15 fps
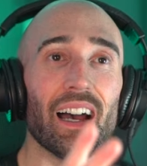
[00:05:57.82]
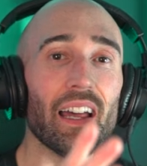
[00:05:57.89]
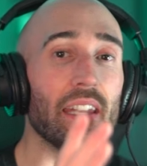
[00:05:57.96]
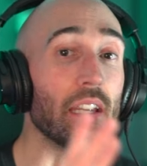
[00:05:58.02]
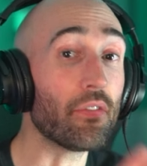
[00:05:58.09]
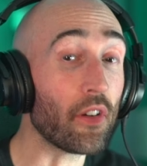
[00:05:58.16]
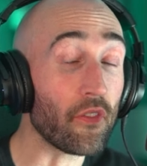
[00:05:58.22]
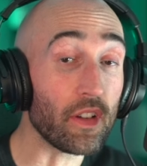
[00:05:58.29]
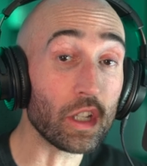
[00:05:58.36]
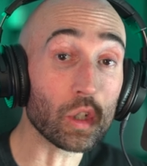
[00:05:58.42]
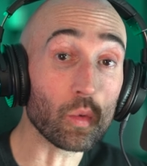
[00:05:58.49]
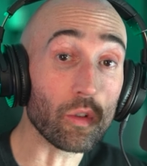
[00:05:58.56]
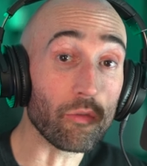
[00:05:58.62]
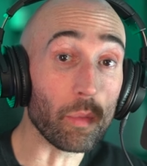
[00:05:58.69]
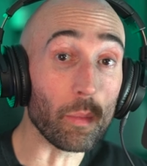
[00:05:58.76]
a different feature
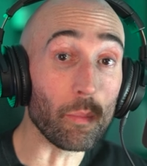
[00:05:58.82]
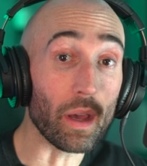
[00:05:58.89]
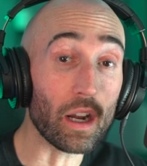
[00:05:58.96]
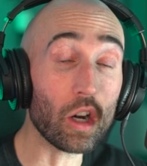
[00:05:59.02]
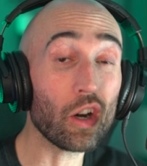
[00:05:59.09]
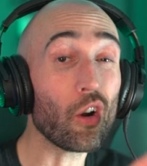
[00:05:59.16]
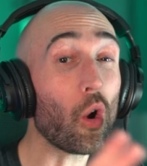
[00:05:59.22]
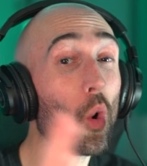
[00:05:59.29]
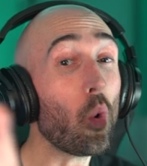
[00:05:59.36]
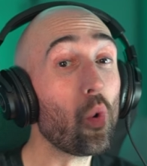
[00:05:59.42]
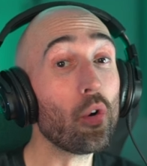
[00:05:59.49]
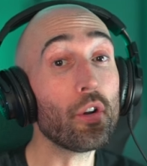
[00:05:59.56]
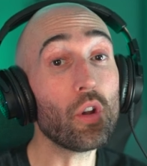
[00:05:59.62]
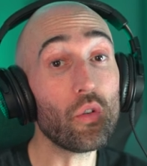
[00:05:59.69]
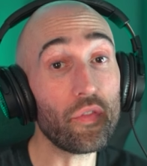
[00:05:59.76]
would have been better,
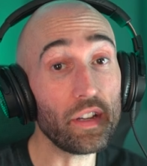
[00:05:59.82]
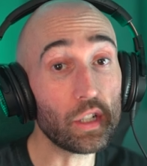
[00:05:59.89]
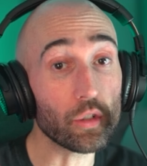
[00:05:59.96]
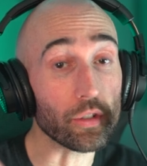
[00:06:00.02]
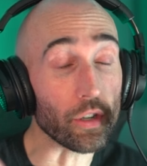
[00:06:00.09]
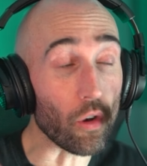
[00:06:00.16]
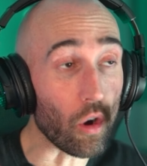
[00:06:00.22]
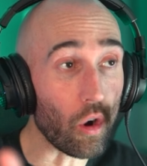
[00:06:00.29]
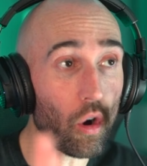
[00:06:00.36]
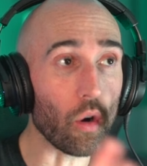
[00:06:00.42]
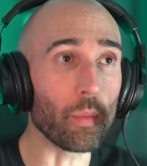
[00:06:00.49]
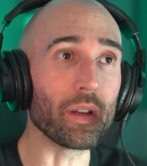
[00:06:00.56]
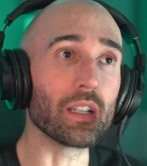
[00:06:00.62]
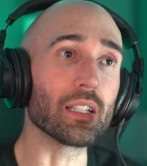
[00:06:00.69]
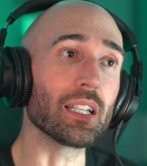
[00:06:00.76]
or no feature at all,
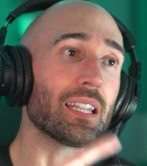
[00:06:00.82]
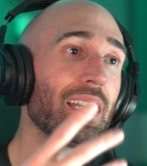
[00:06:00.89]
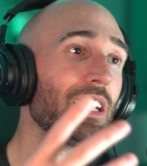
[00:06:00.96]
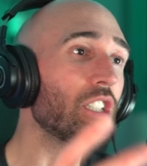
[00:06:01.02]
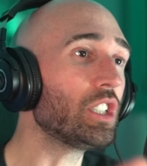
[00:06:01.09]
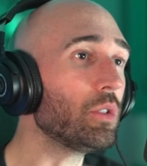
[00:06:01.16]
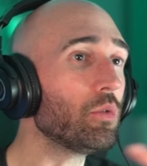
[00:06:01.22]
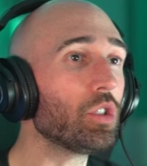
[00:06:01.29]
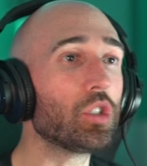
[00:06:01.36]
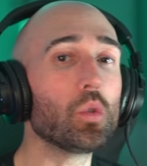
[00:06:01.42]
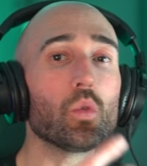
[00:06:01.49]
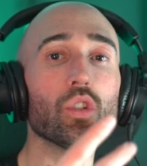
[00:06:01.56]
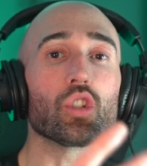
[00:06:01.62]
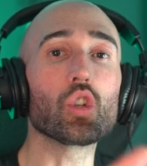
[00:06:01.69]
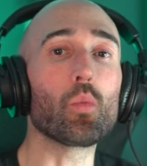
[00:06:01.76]
because I think she was
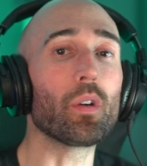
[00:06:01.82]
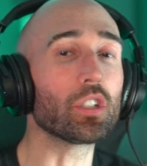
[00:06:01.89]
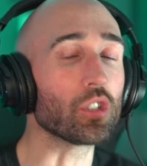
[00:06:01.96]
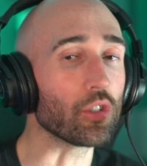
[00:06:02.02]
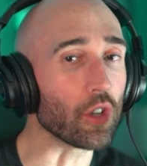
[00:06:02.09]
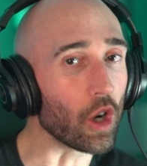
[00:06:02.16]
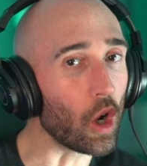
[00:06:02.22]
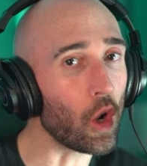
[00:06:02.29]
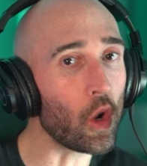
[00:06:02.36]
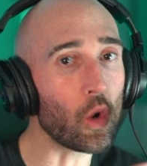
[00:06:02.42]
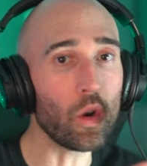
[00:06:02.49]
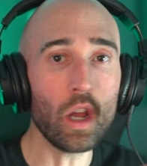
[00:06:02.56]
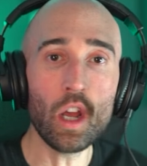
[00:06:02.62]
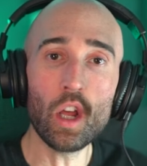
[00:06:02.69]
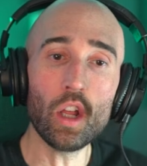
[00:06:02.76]
doing so much on her
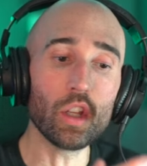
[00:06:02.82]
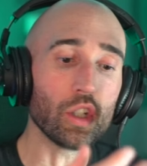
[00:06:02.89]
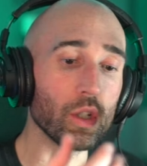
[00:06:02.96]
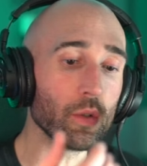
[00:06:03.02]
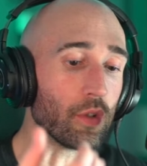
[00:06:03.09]
own. She